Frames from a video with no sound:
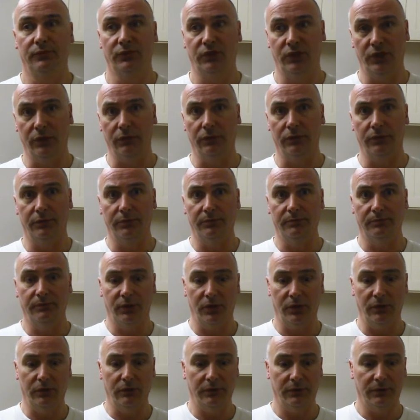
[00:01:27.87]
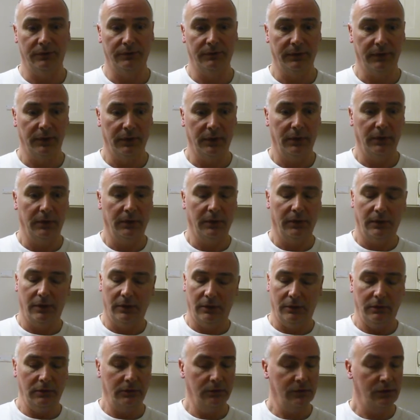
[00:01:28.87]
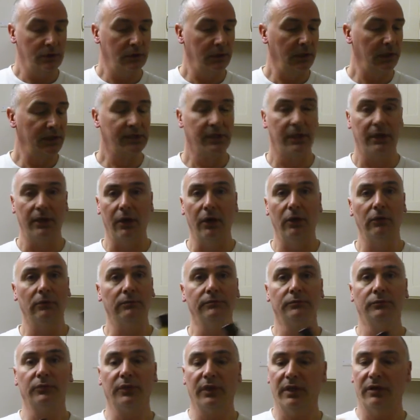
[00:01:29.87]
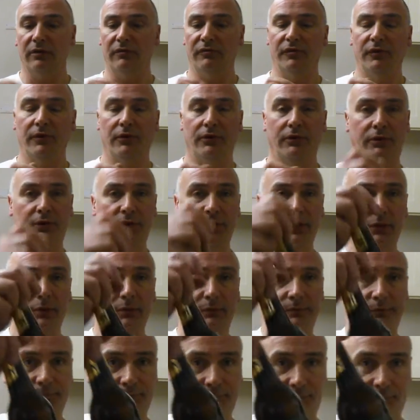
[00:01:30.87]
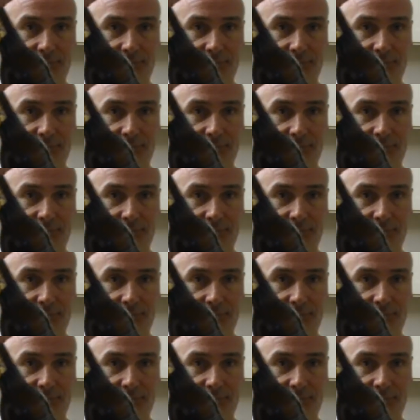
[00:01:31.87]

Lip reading: Chilled. So let's get it open without further ado.